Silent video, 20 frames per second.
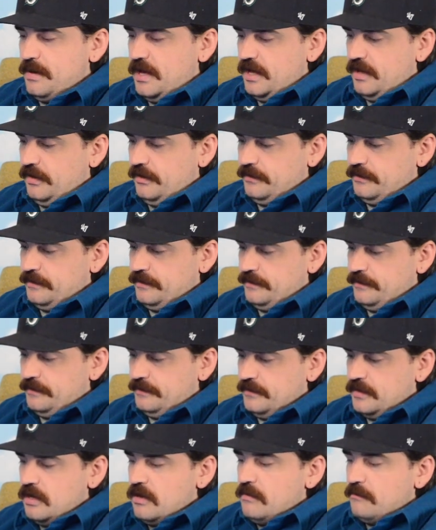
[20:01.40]
bell.
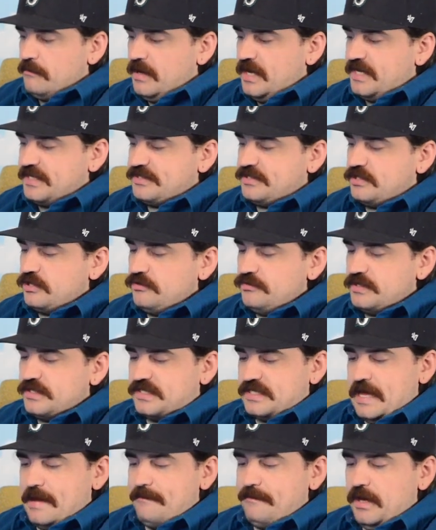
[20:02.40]
But as soon as
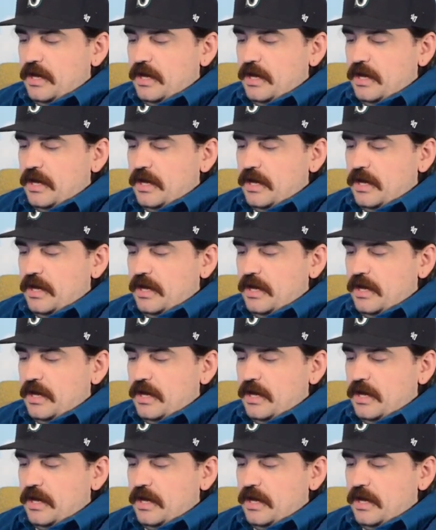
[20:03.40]
that